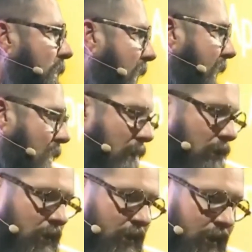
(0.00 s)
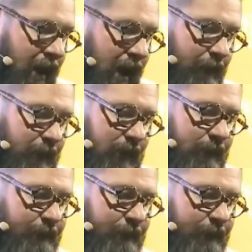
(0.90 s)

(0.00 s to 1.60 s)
A R apps.